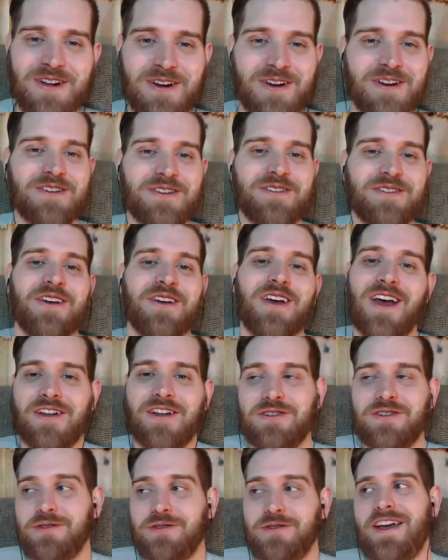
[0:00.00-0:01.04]
Are you
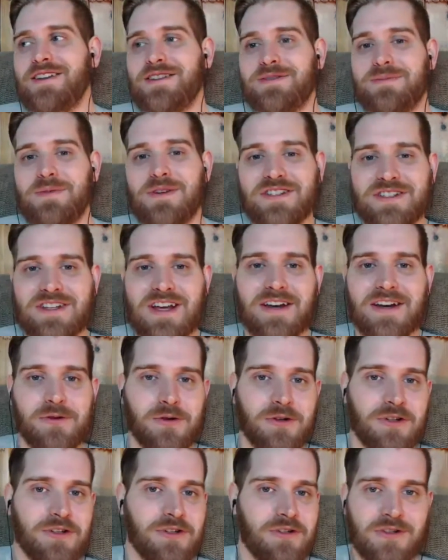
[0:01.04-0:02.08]
do you like it as much as I do,
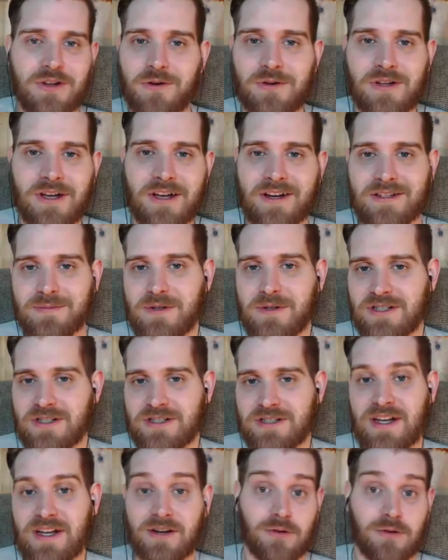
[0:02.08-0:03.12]
or you don't like it as much as
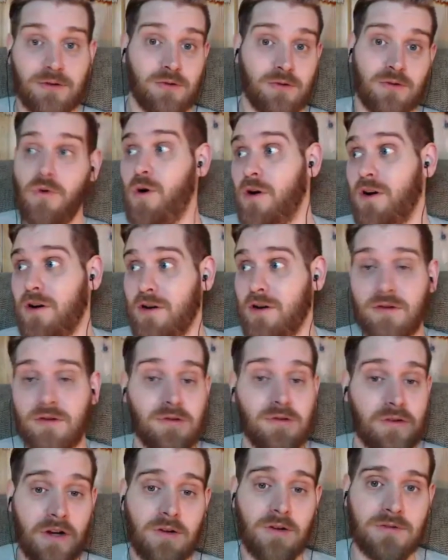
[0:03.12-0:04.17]
I do, or more? Who
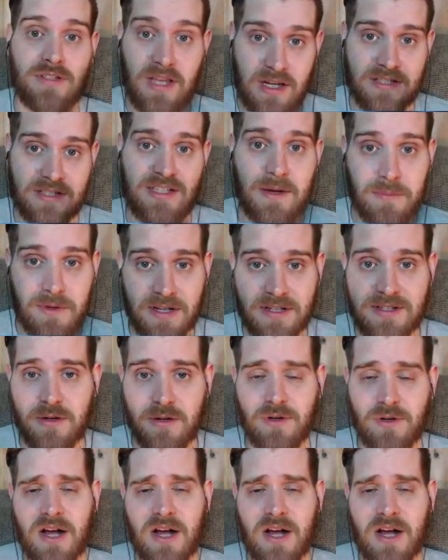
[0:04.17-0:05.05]
knows? Hit us up. Let us know.